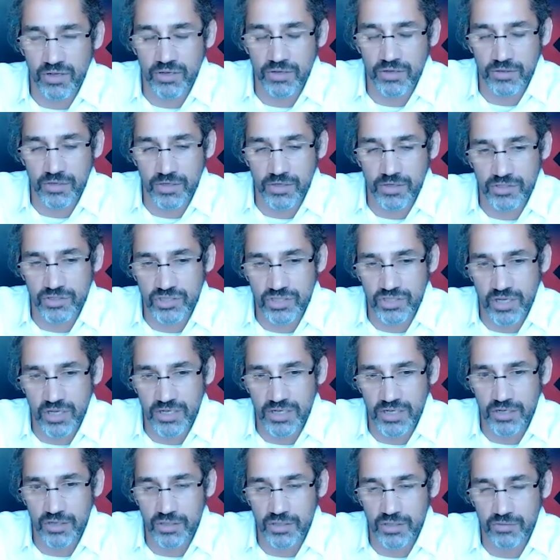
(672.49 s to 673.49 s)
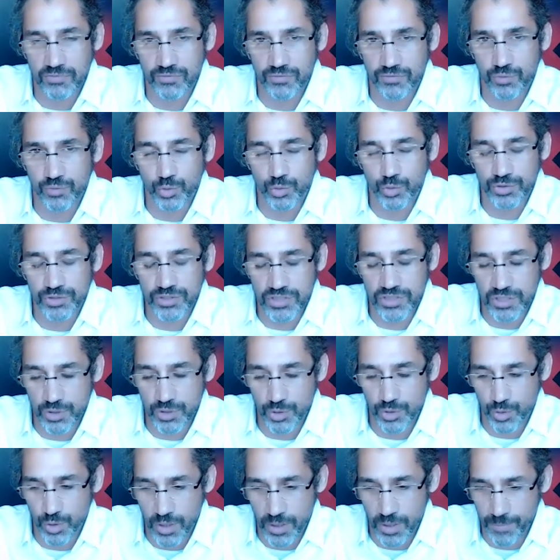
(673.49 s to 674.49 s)
and certainly looking forward
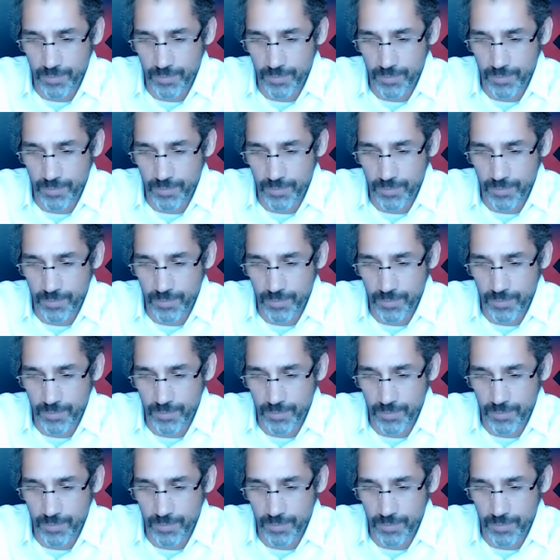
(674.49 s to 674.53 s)
to